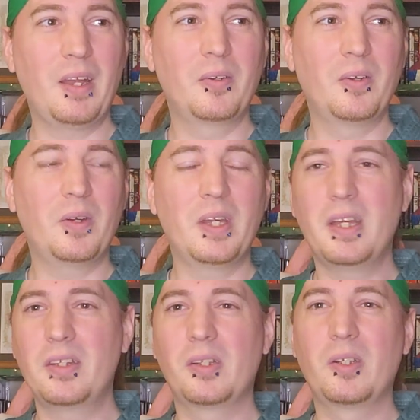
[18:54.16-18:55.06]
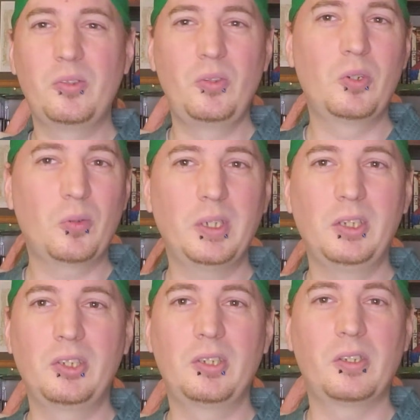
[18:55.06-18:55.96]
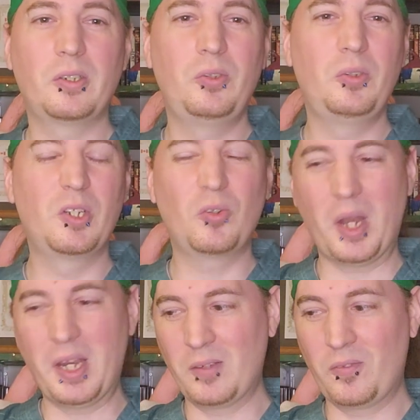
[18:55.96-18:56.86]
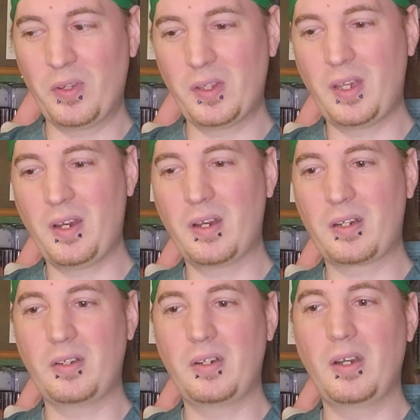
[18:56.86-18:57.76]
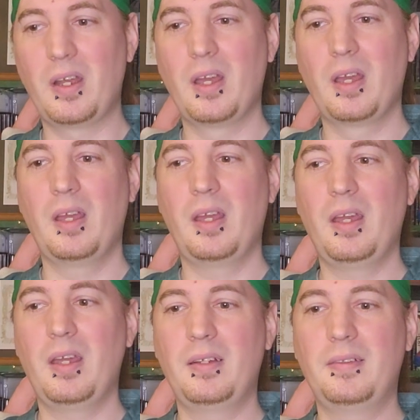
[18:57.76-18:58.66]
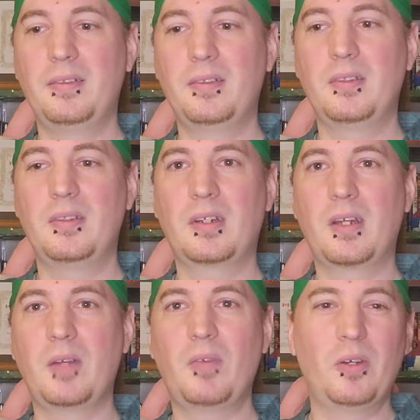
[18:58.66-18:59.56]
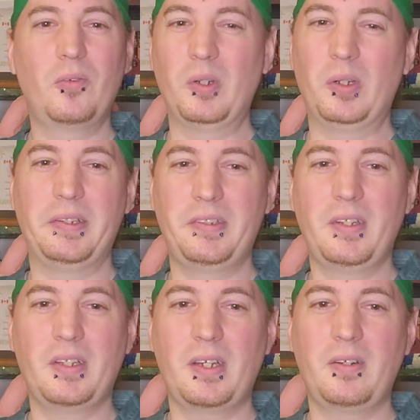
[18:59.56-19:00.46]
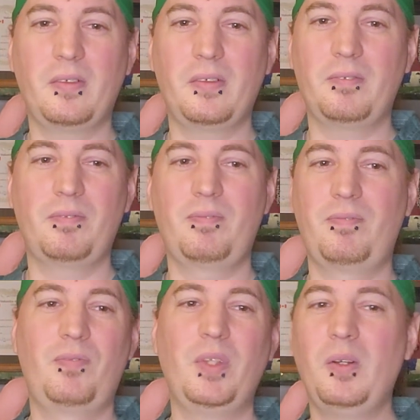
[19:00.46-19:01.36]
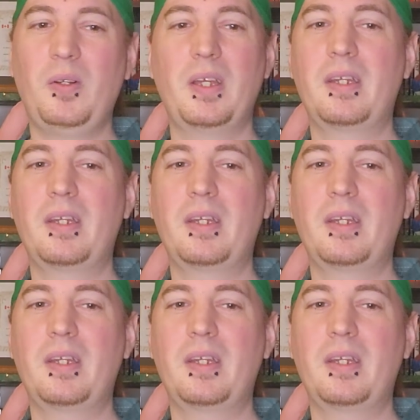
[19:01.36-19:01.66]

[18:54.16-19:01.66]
I don't know, it's a little too cringe and a little too degrading for the character and kind of unrealistic. I don't feel